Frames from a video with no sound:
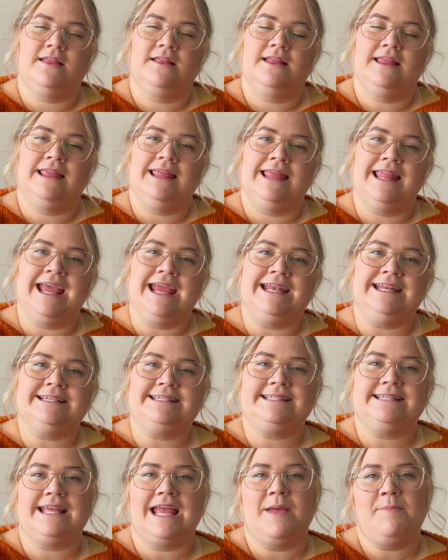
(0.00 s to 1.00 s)

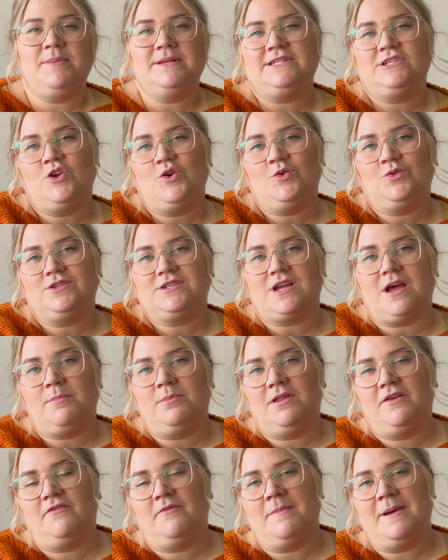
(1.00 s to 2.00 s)
latest episodes,
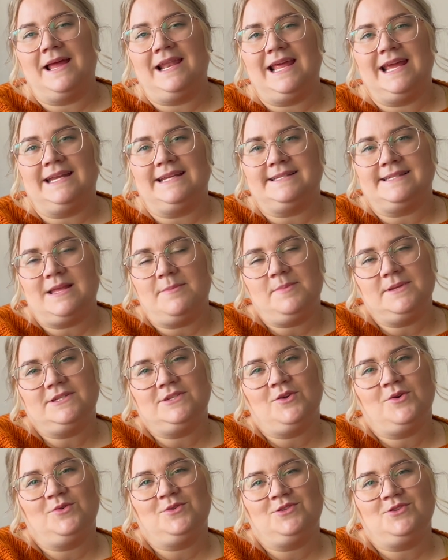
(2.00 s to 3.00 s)
couple of my latest
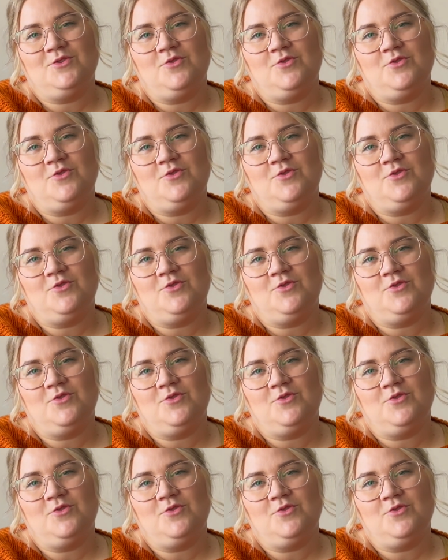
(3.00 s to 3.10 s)
episodes,